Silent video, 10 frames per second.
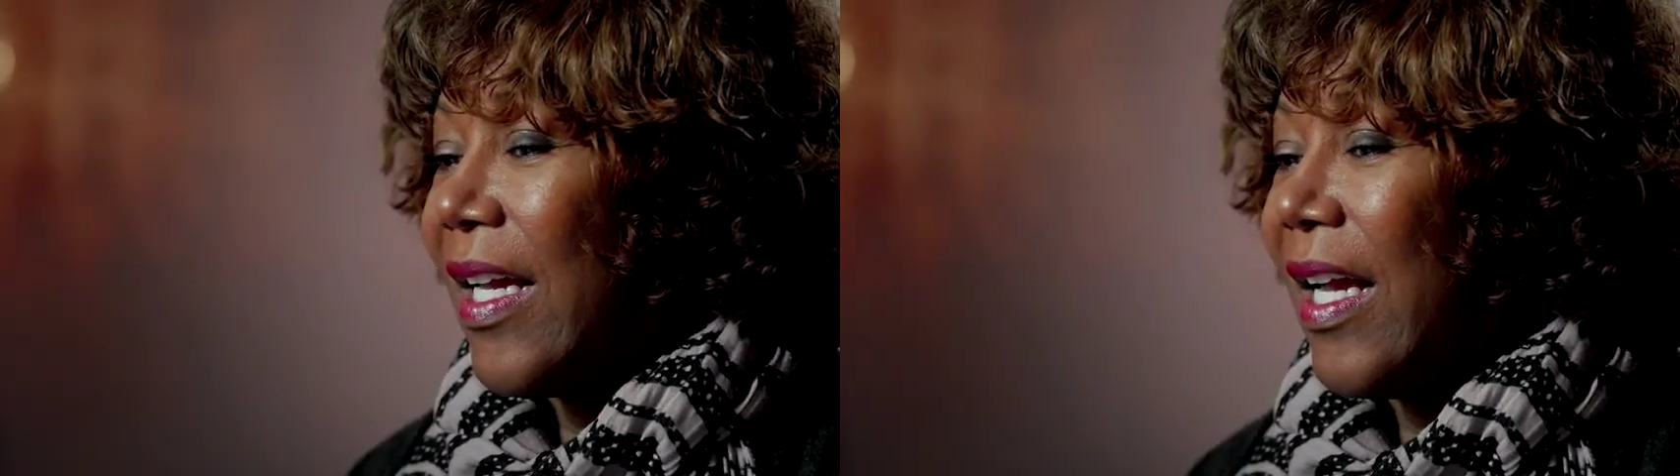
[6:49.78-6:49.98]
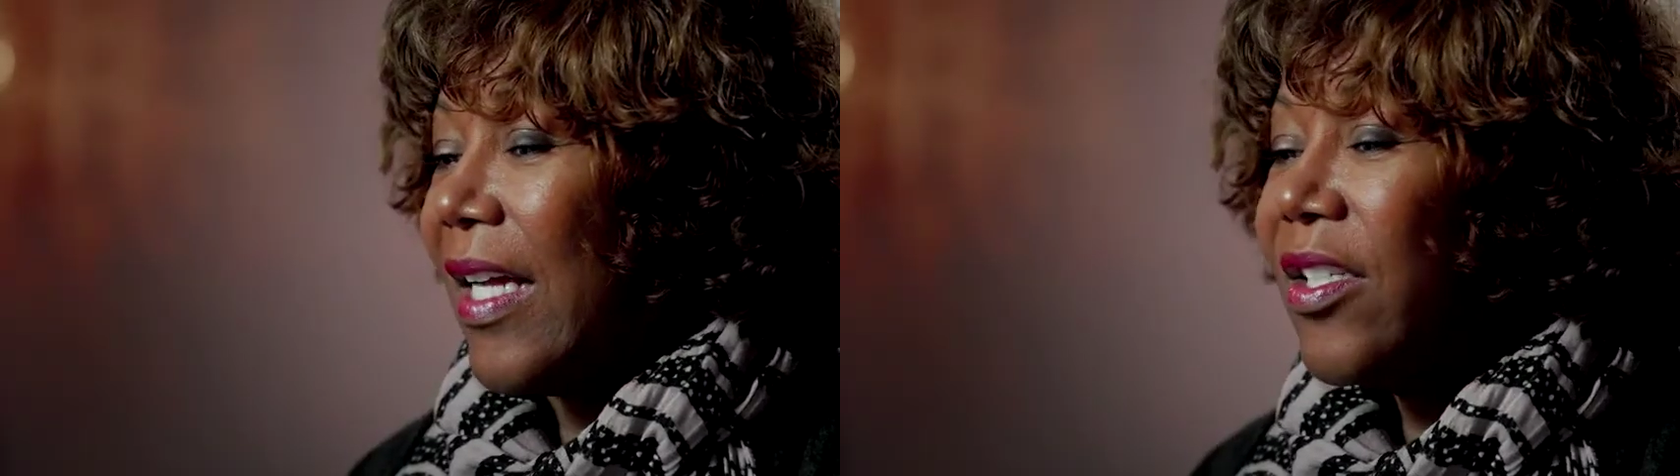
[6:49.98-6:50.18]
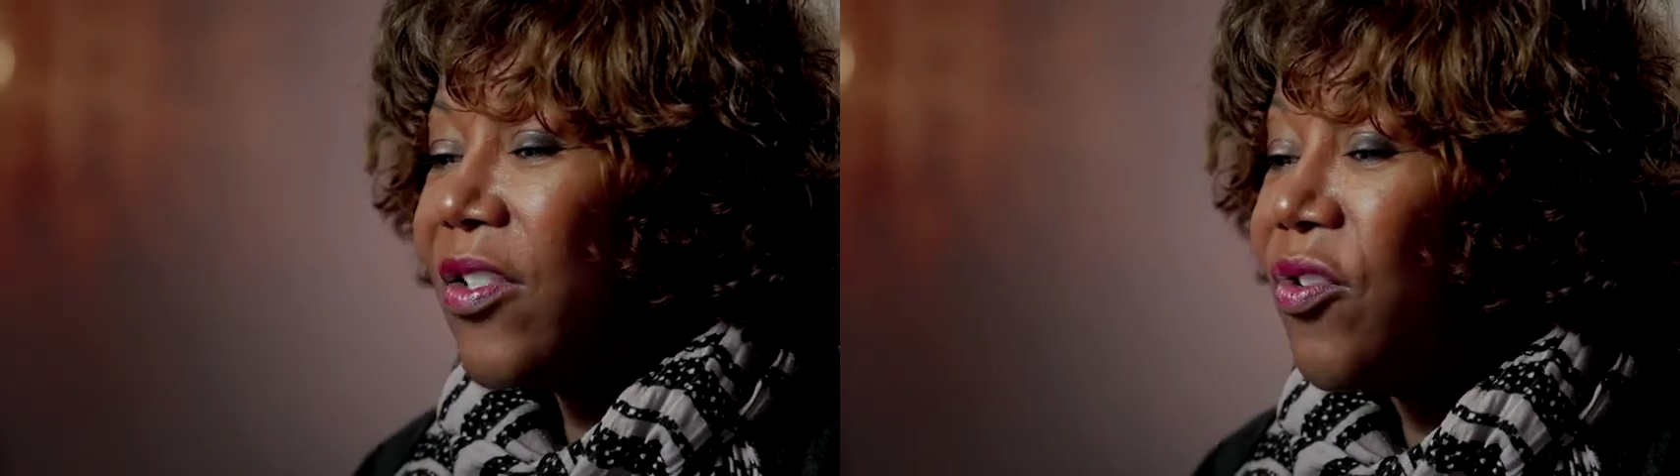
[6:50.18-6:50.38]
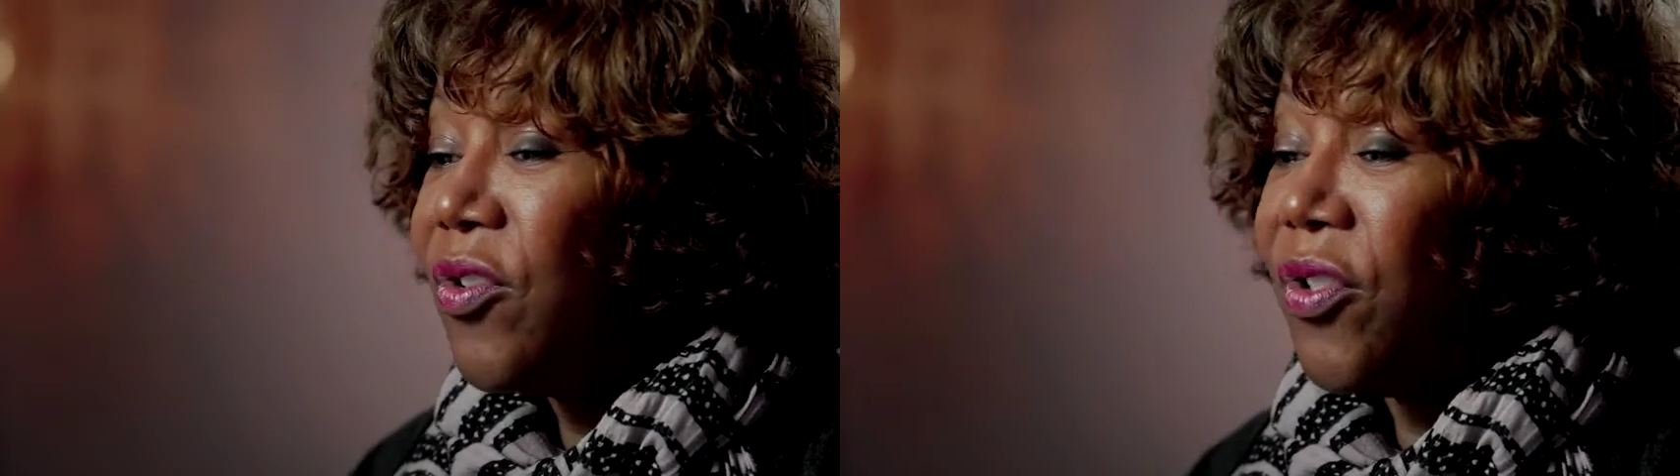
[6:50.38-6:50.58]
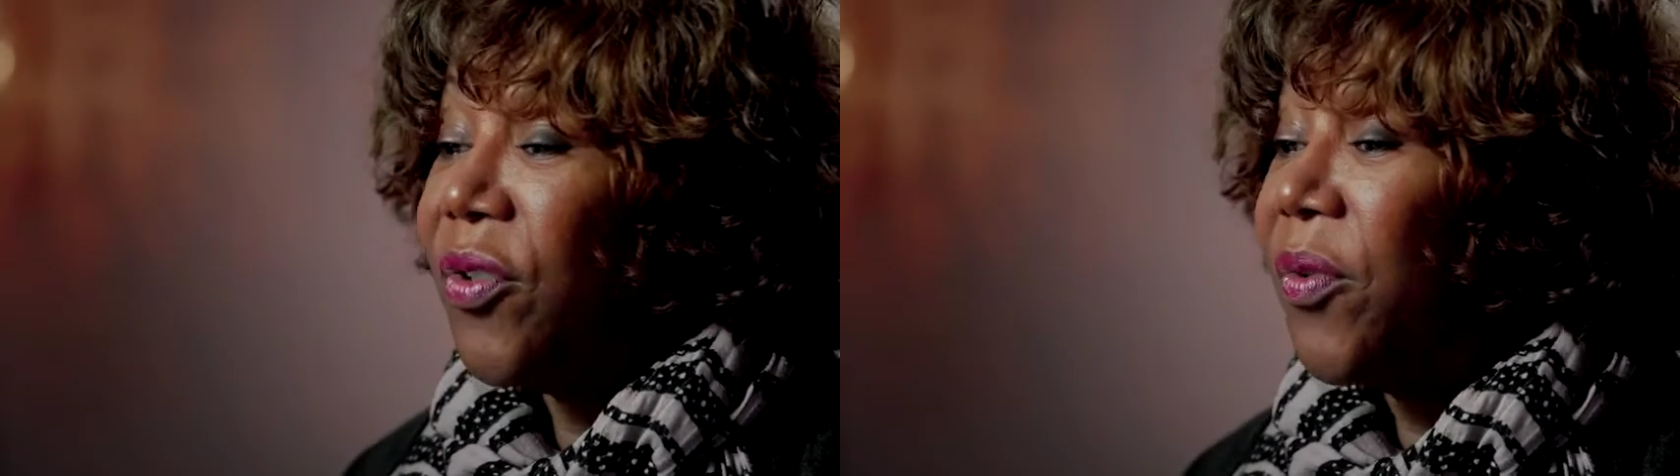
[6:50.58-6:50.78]
I just
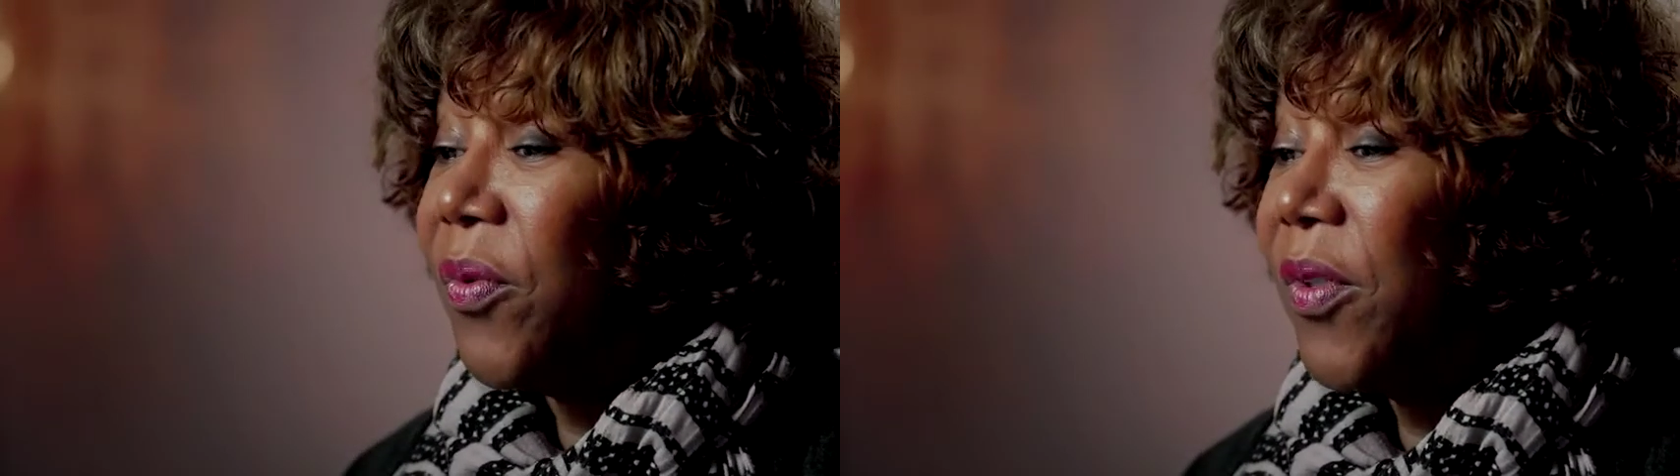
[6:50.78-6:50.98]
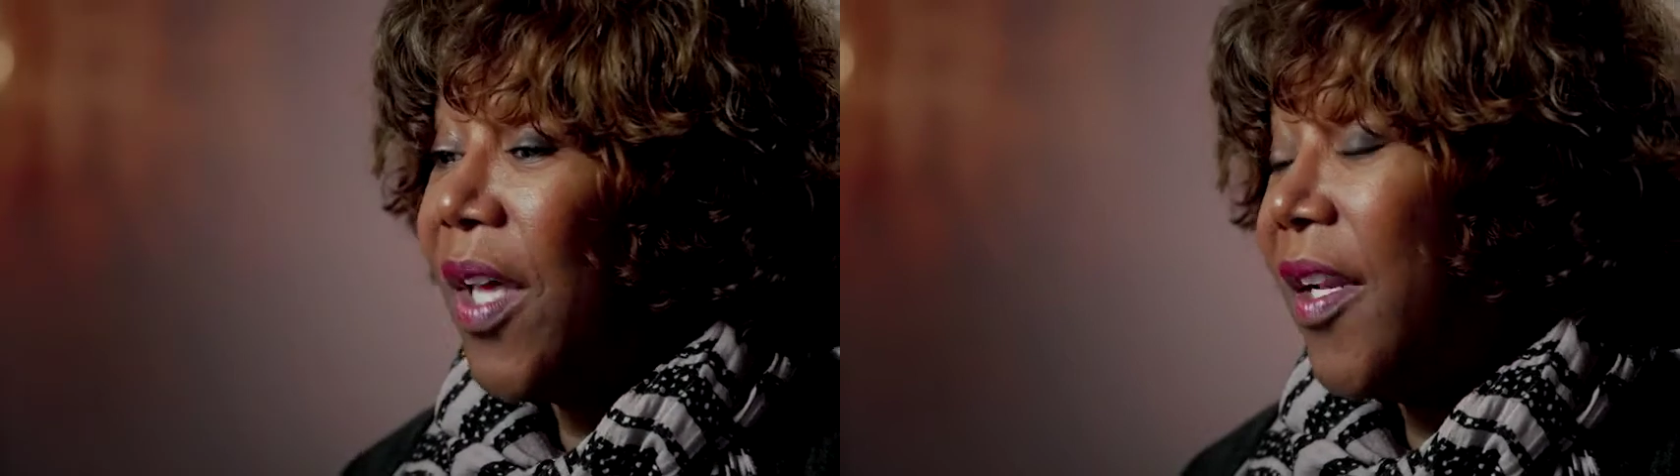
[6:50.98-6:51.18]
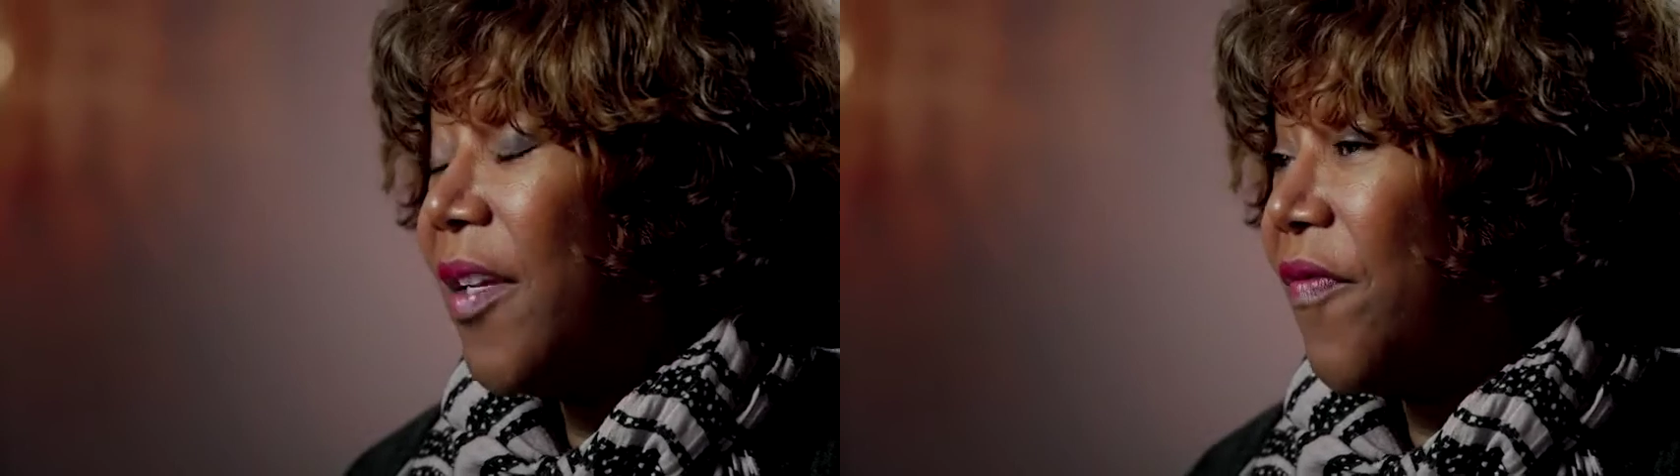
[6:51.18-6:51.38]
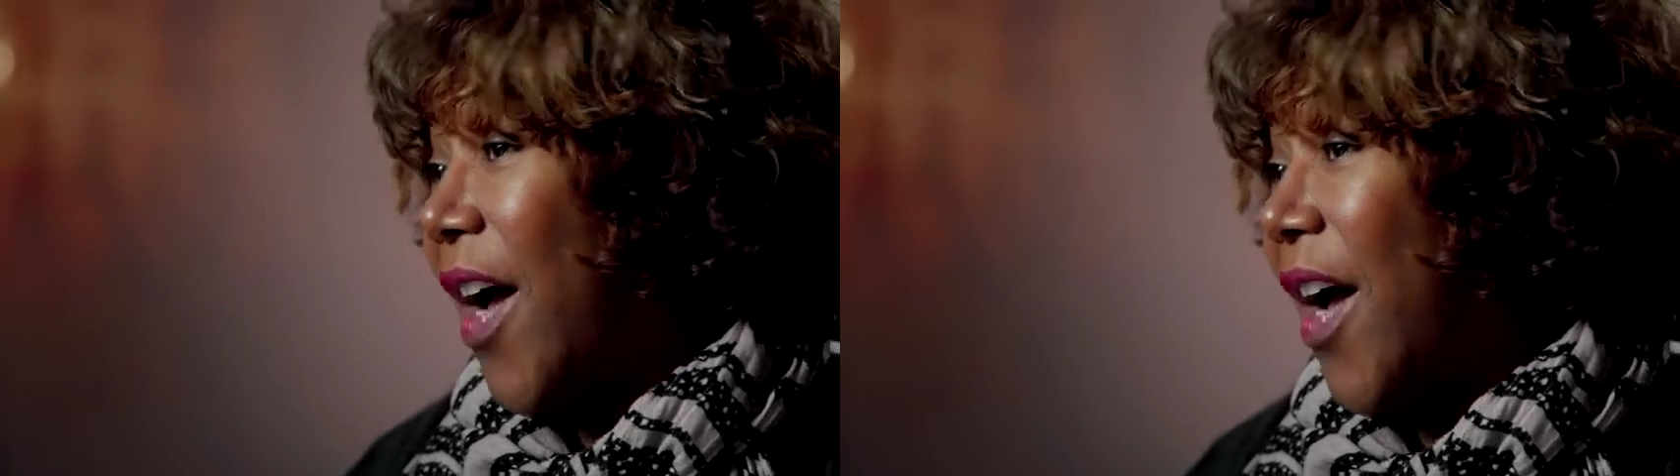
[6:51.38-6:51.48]
knew that if